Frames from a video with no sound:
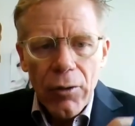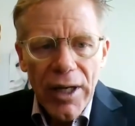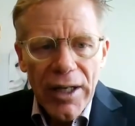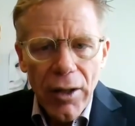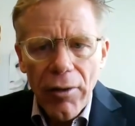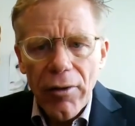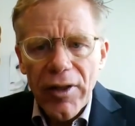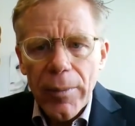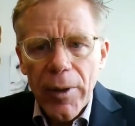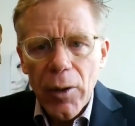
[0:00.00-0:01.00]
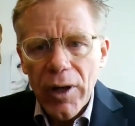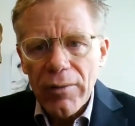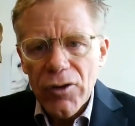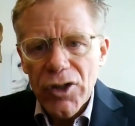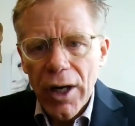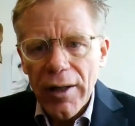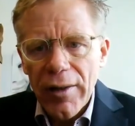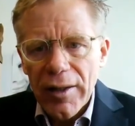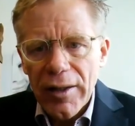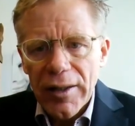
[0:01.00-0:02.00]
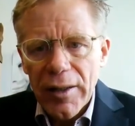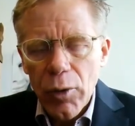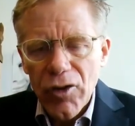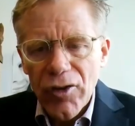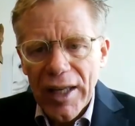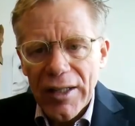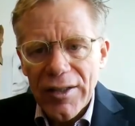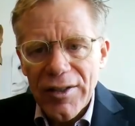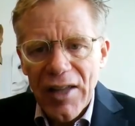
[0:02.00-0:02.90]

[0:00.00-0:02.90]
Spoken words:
Craig, another thing to be aware of in China that they did was they